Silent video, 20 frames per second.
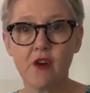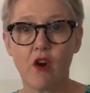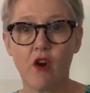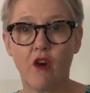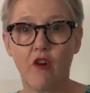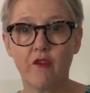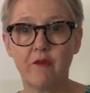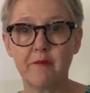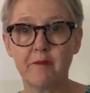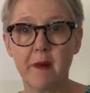
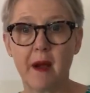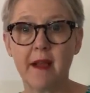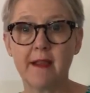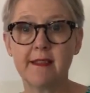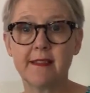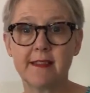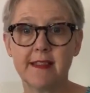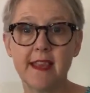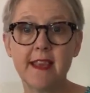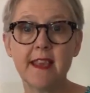off by
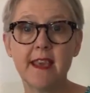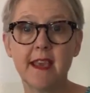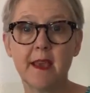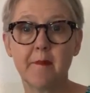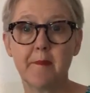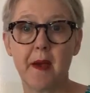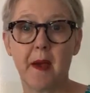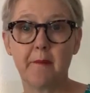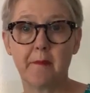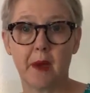thinking
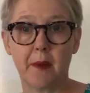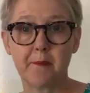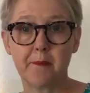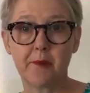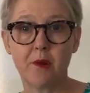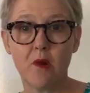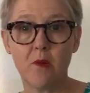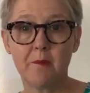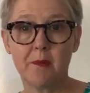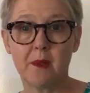about my
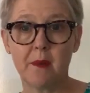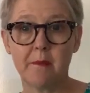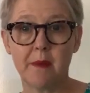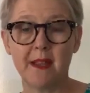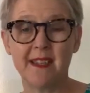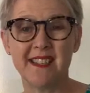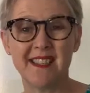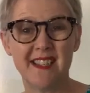problem,